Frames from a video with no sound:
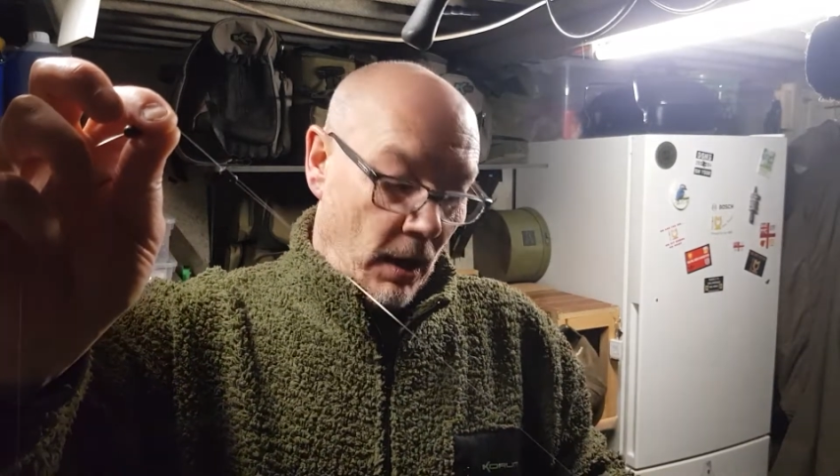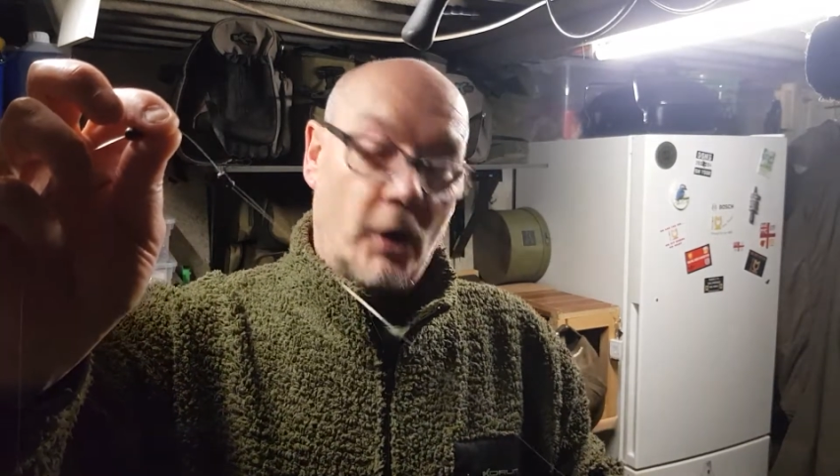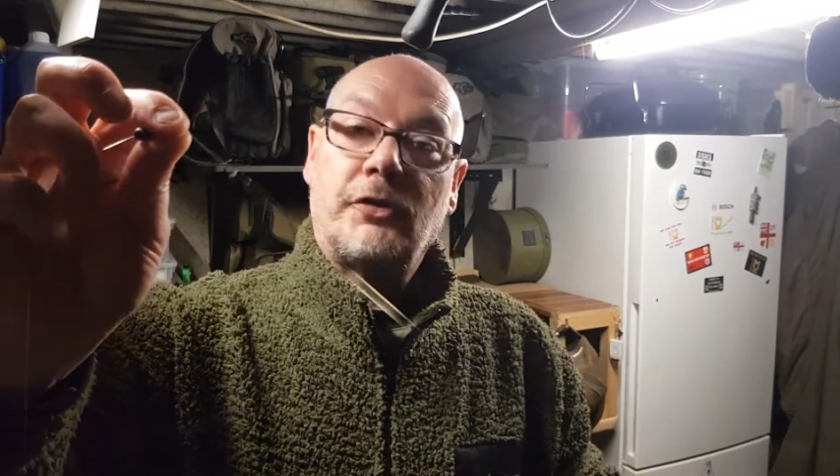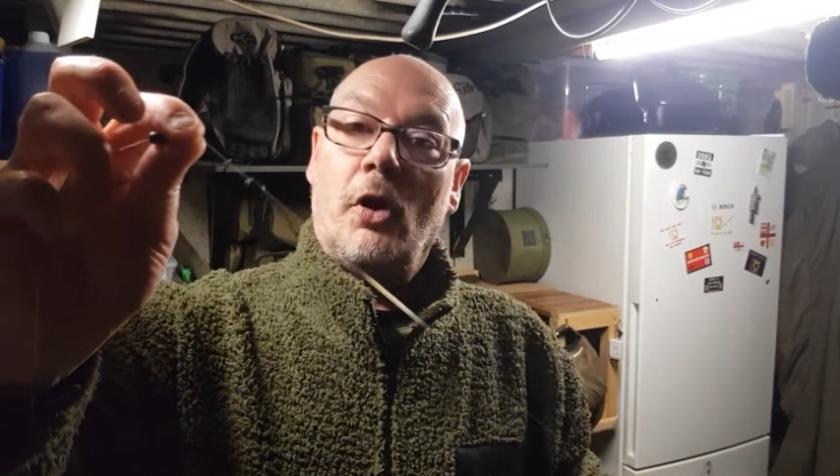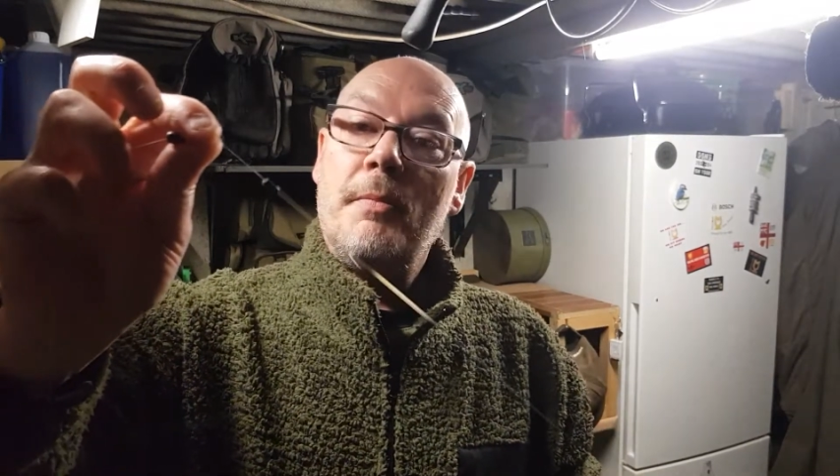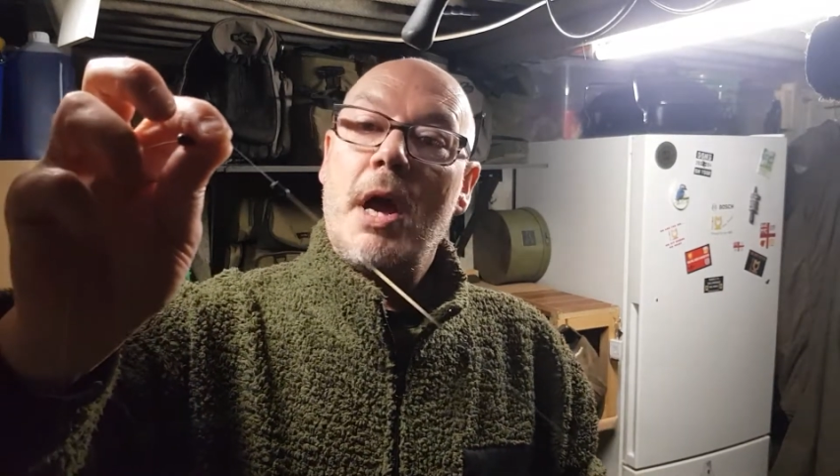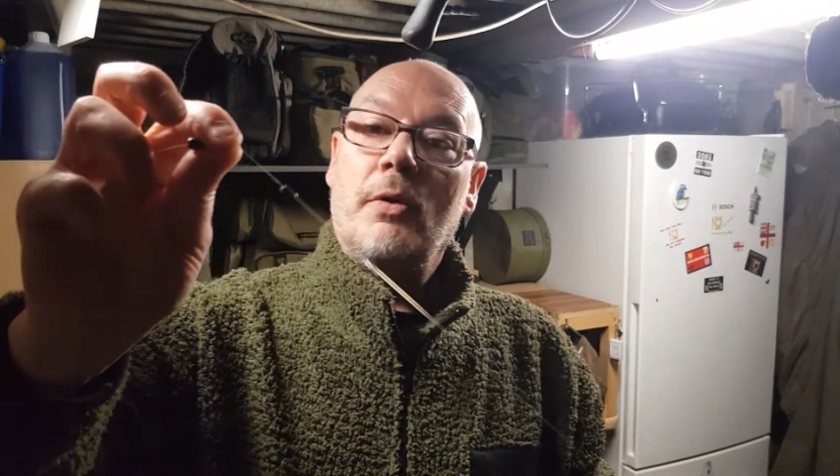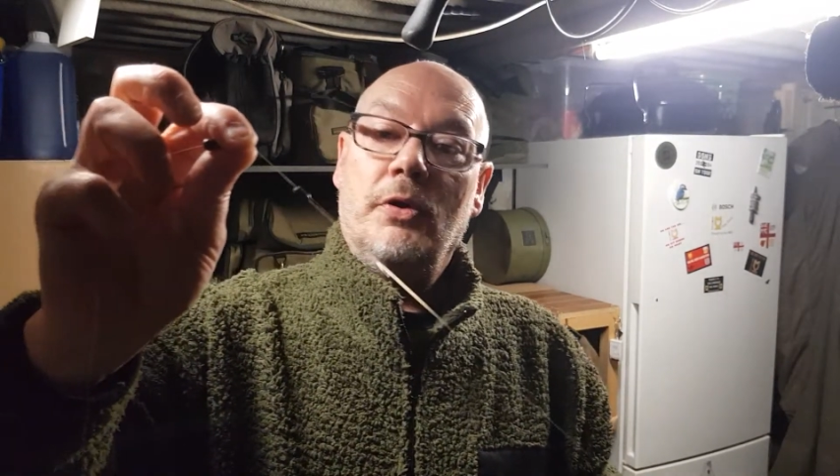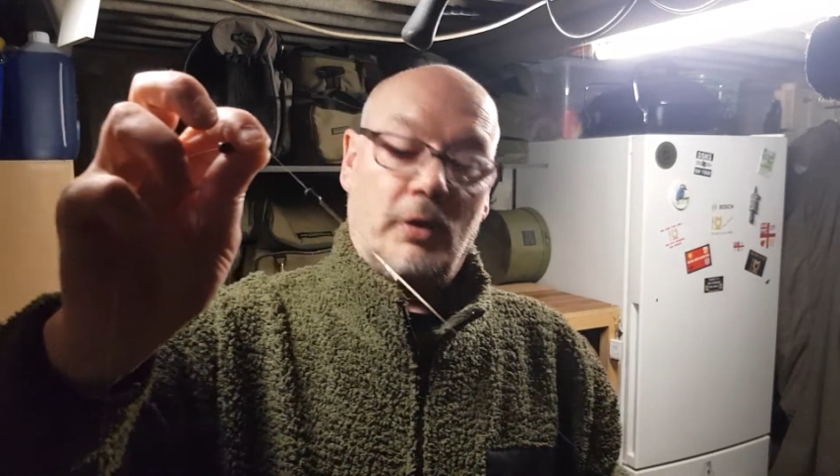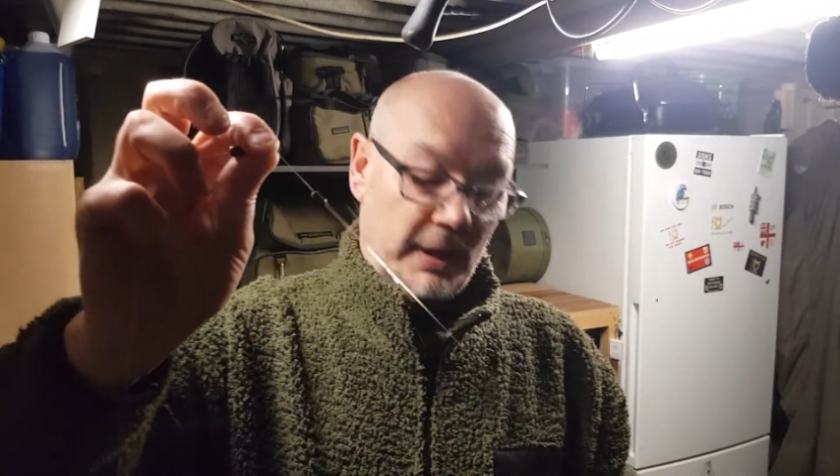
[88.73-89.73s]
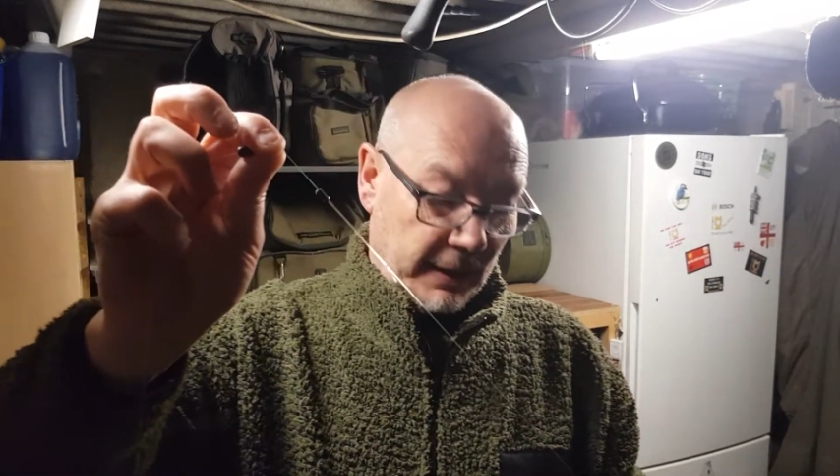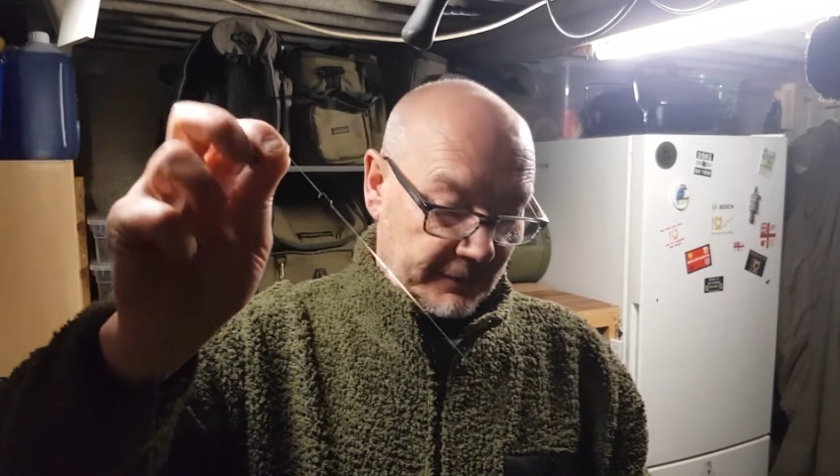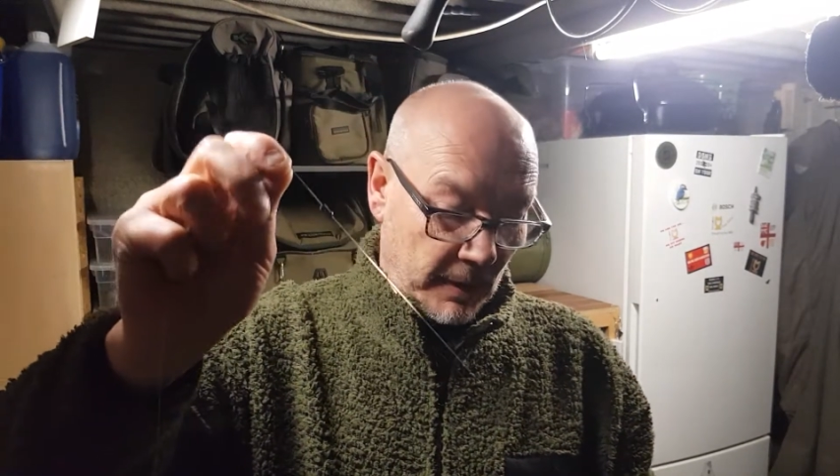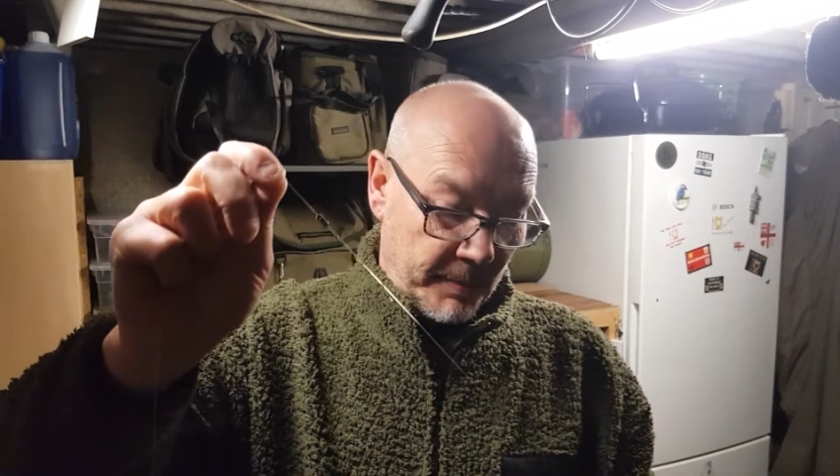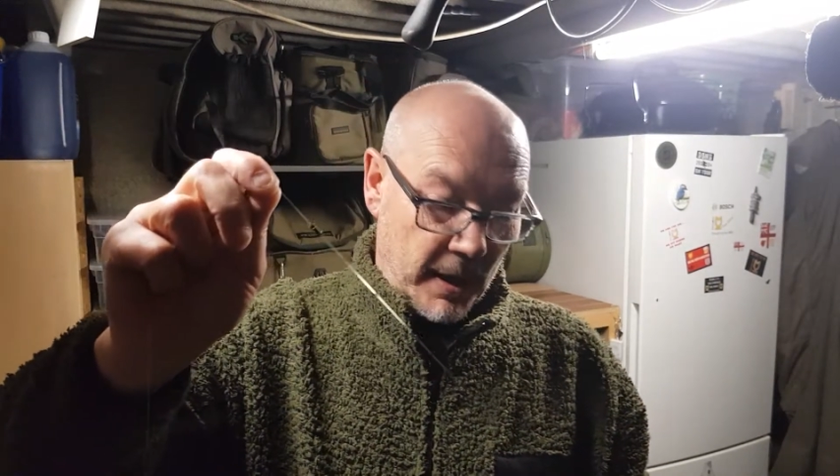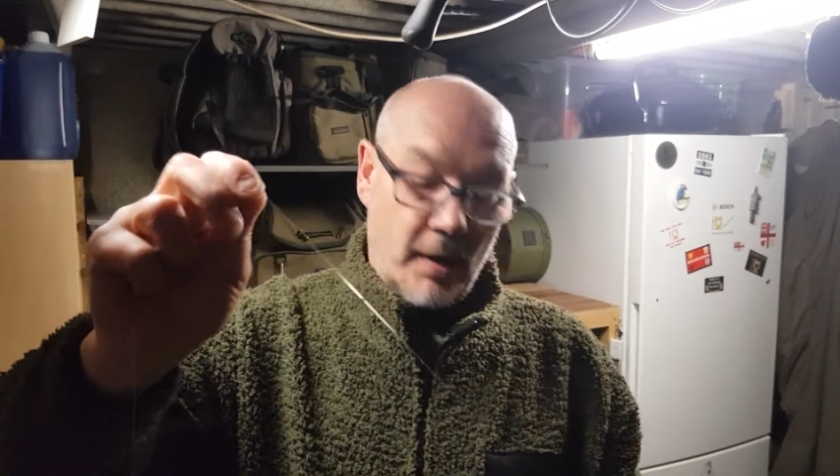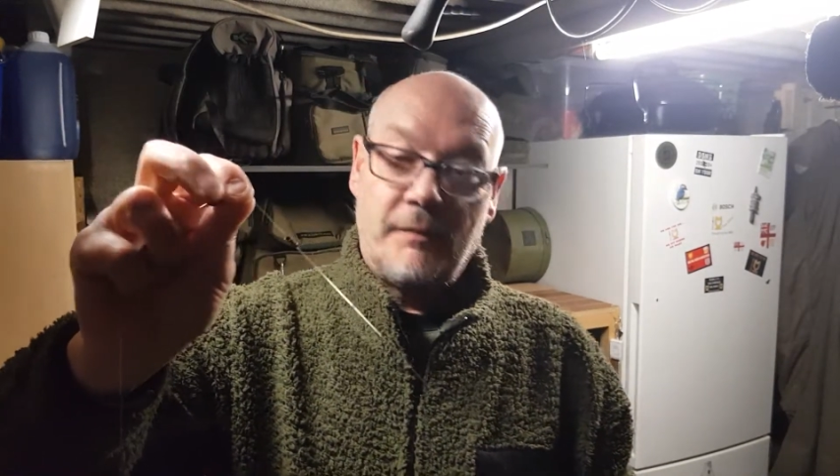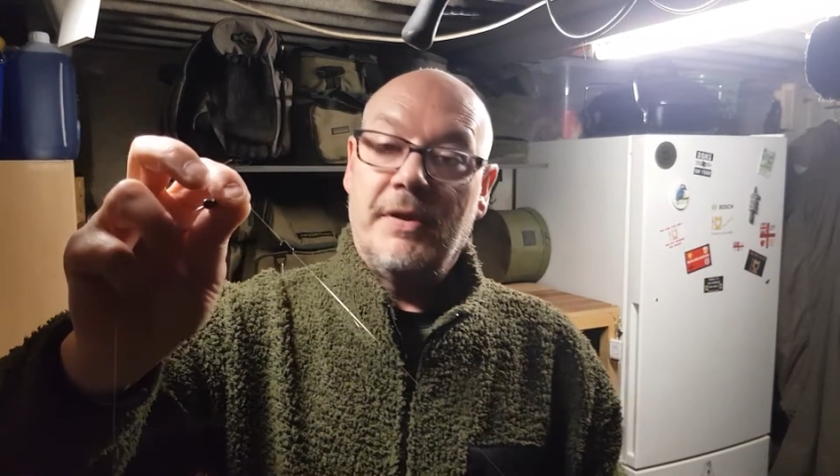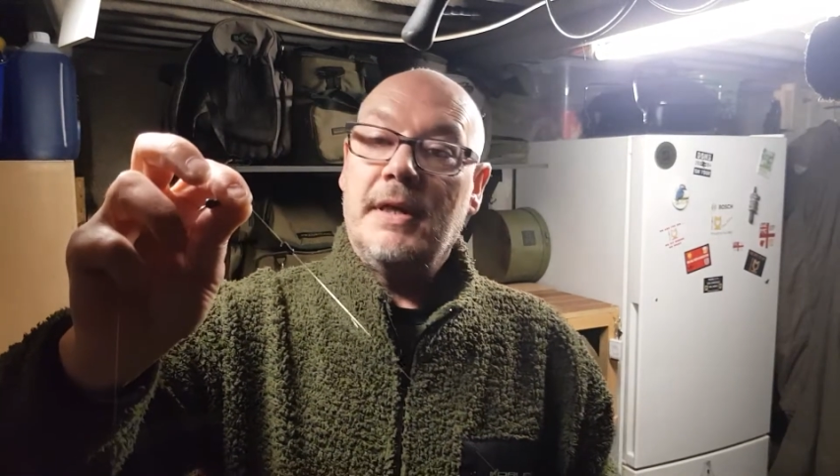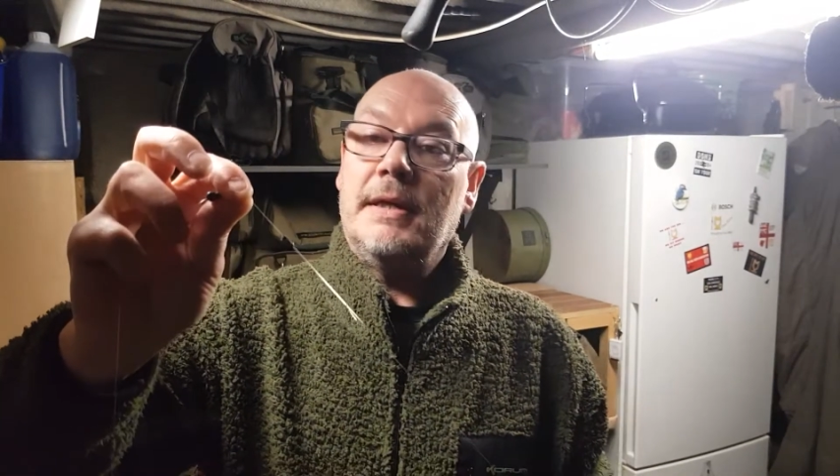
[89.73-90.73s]
I tie my own hook links up out
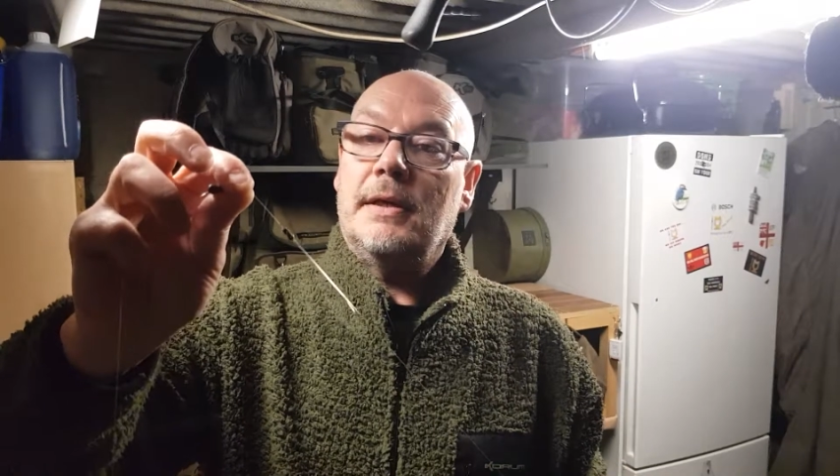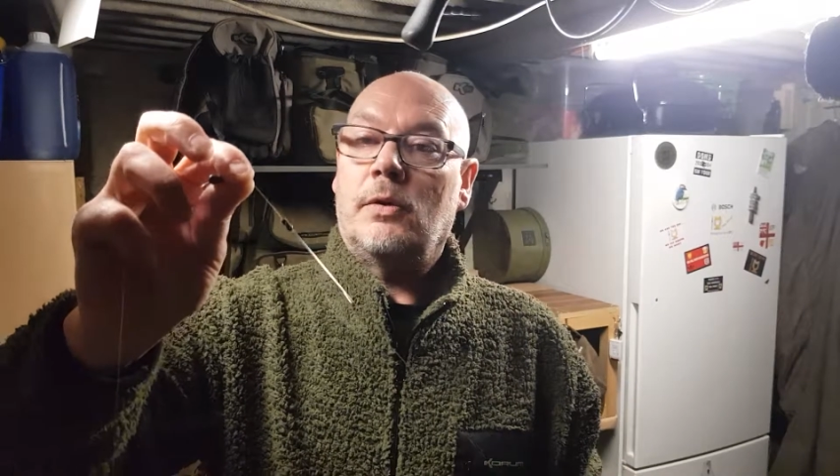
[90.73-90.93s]
of the